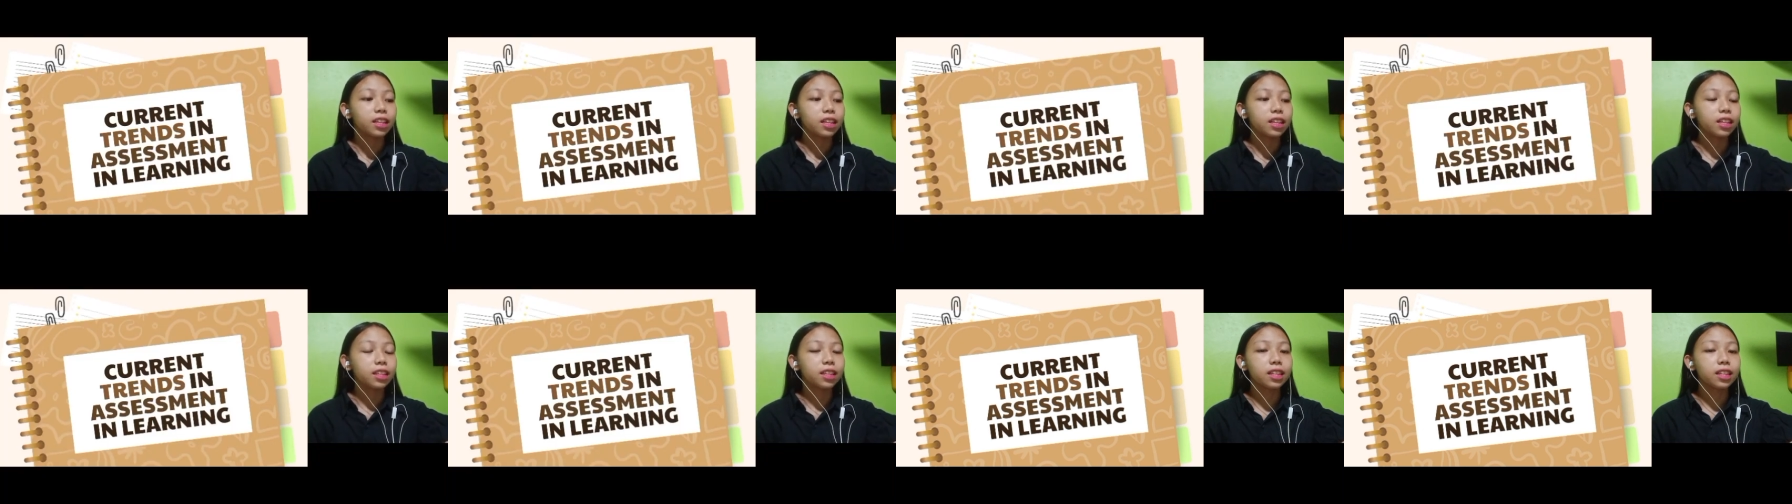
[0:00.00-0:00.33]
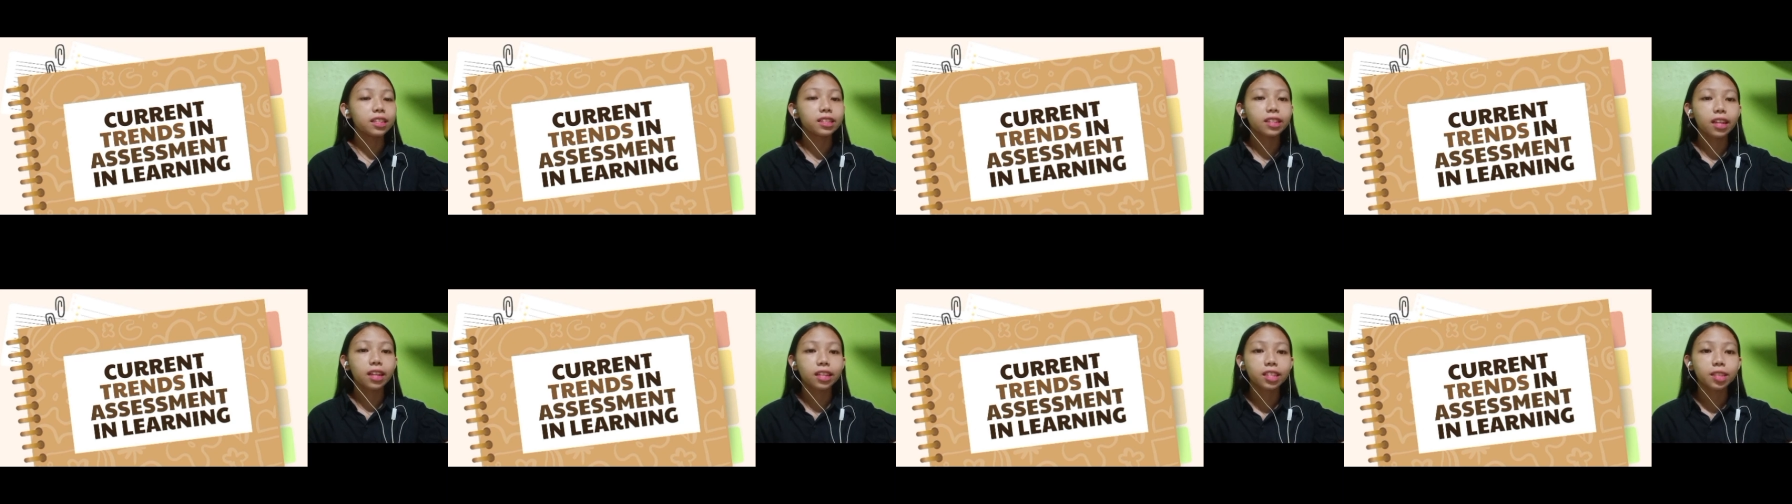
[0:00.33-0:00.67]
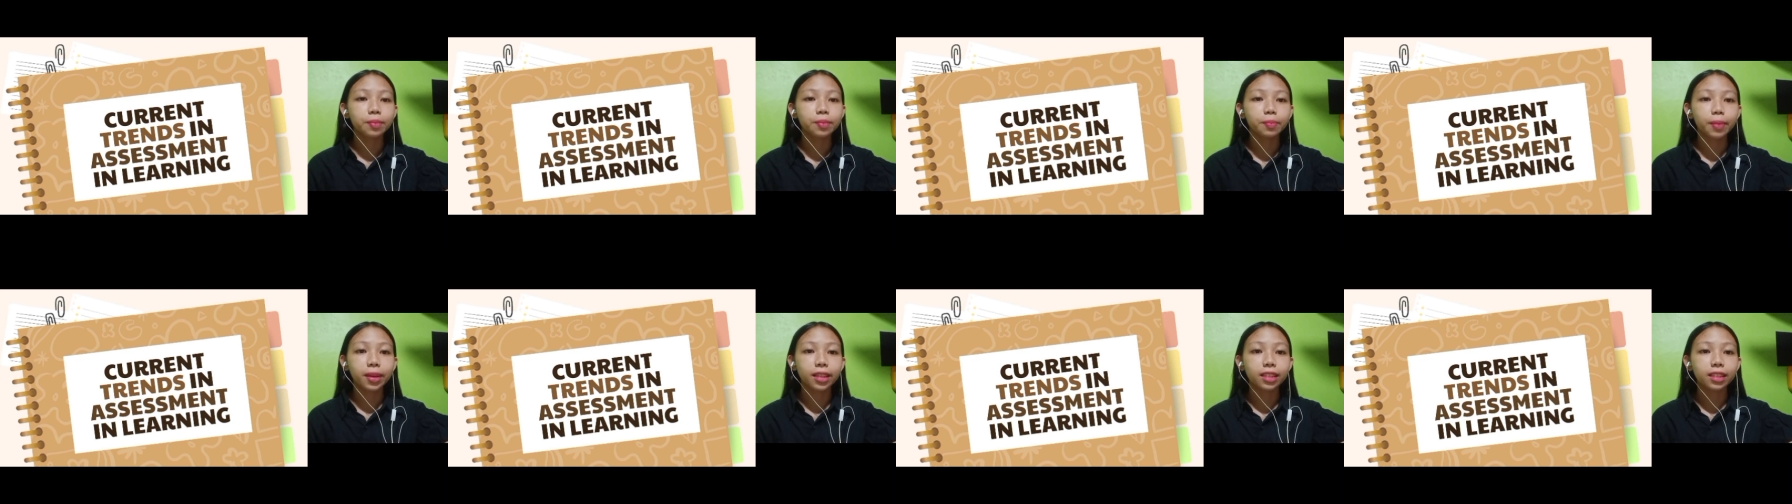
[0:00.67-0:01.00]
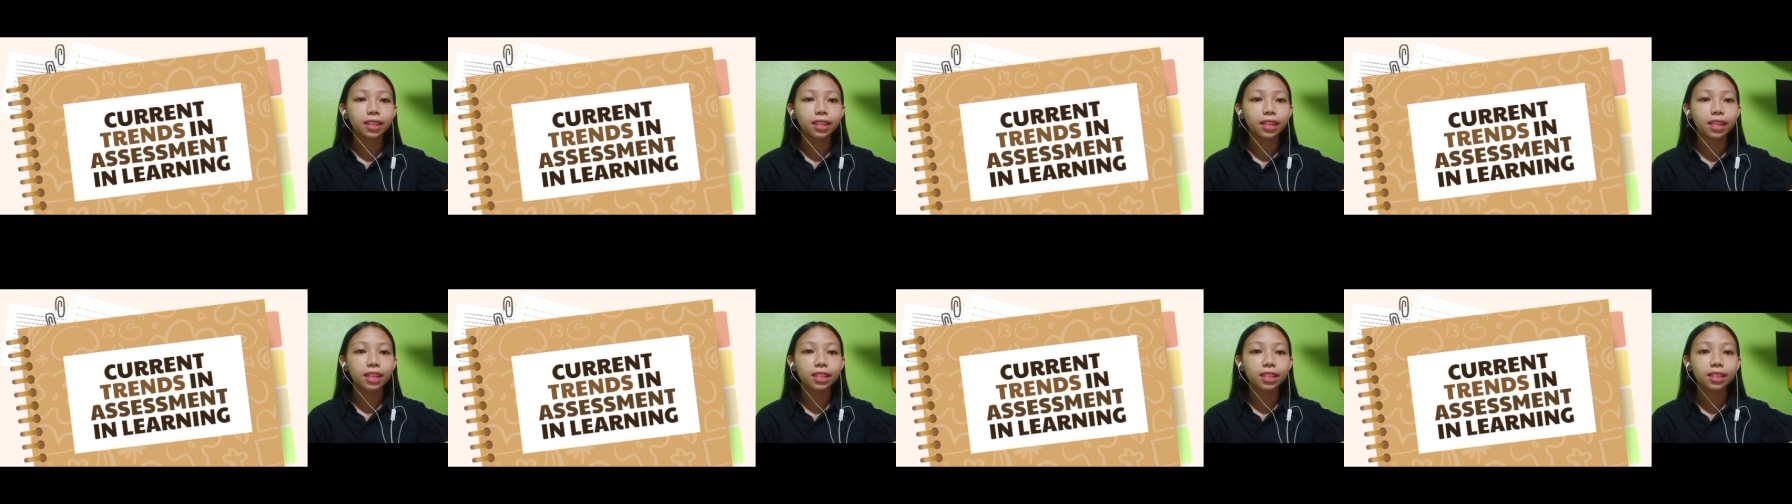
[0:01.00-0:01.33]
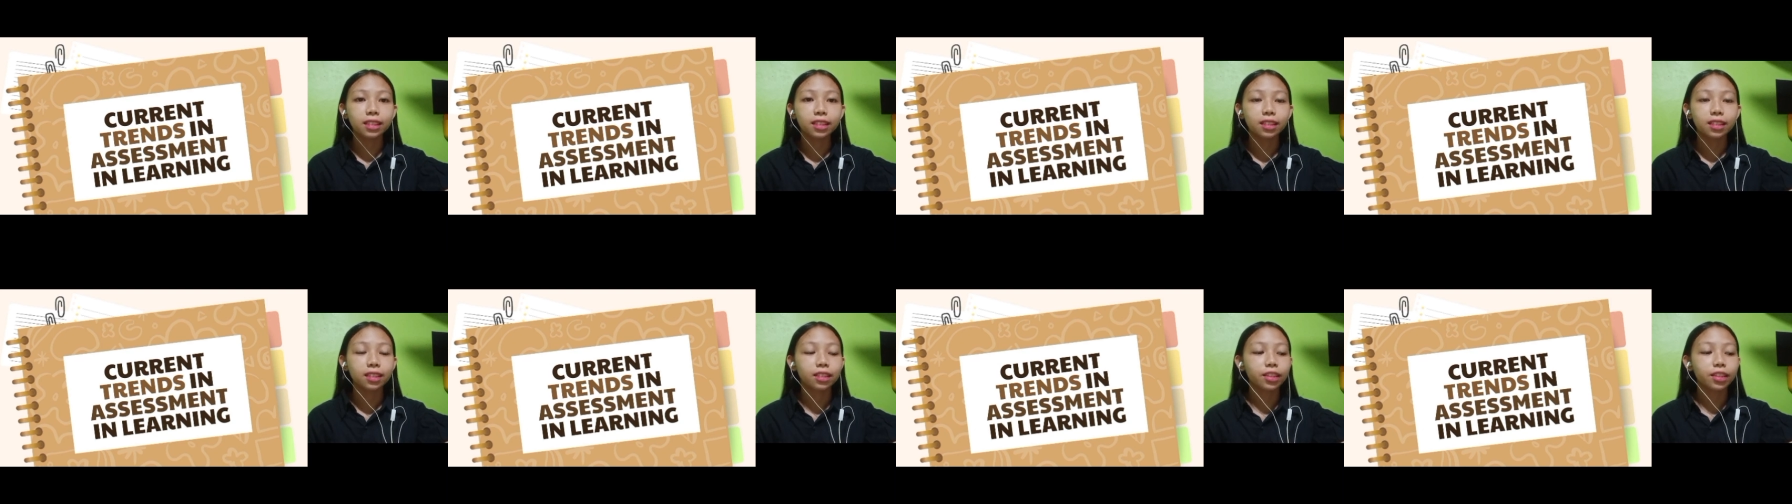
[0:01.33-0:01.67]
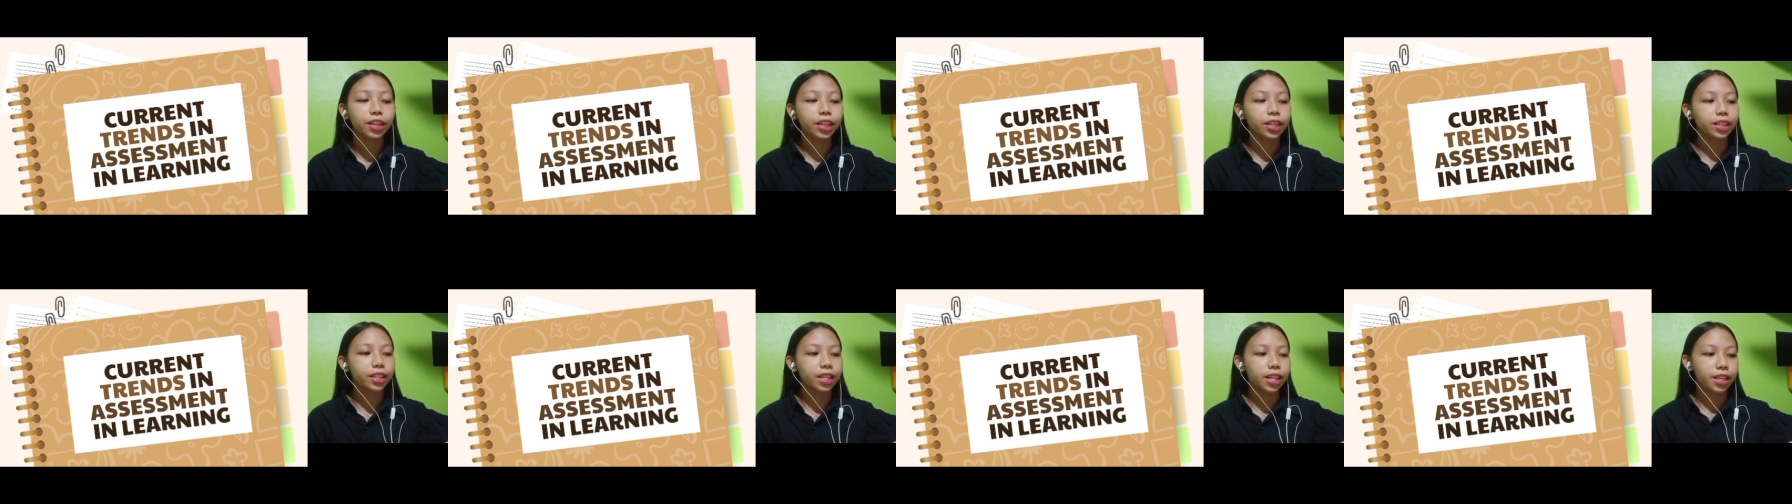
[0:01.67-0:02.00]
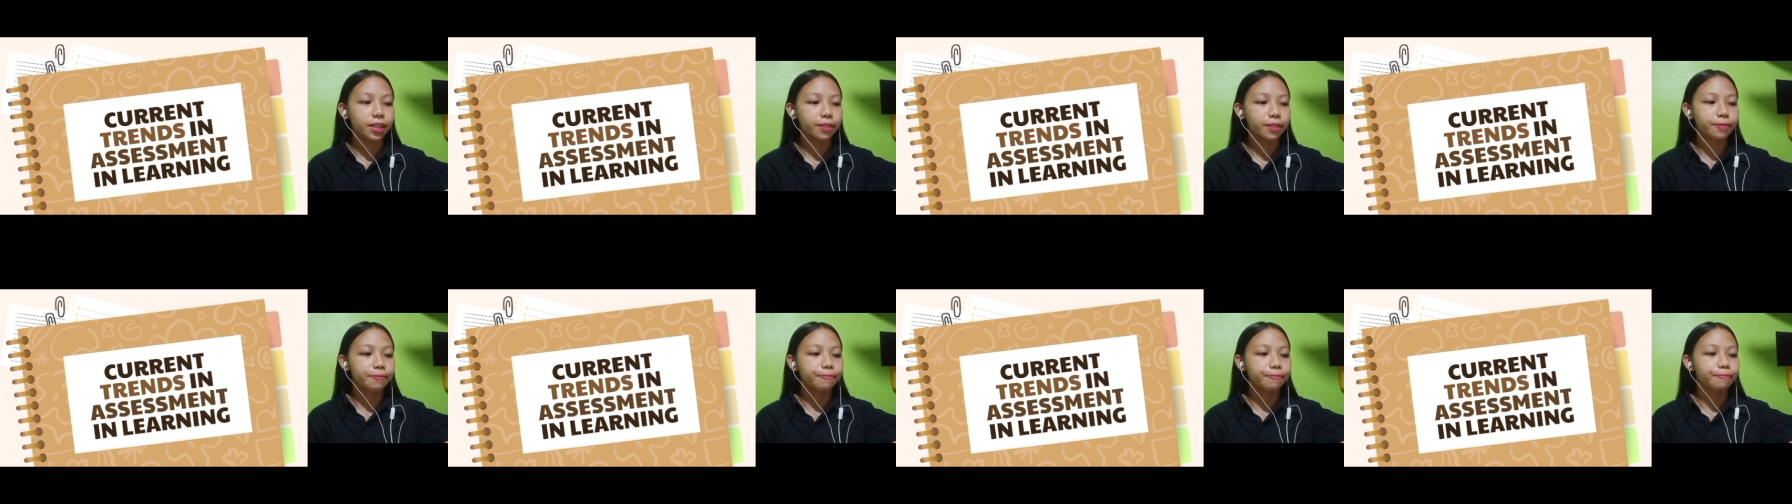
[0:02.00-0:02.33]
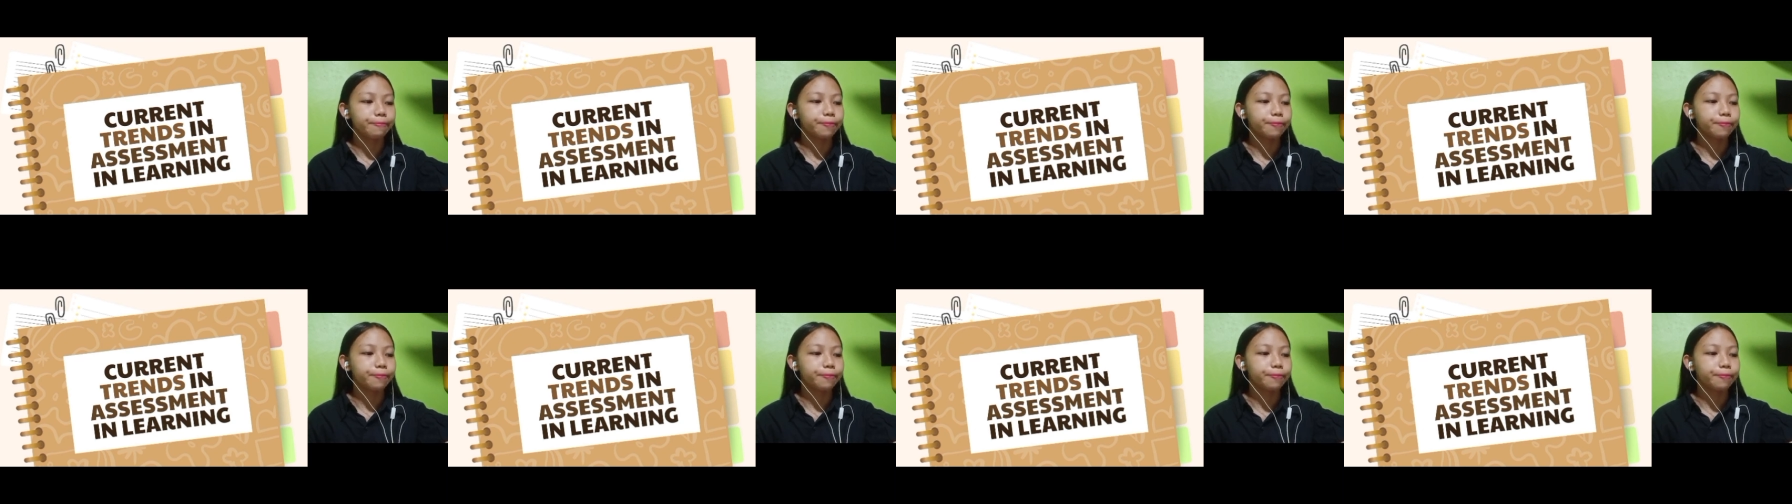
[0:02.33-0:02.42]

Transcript: in assessment in learning.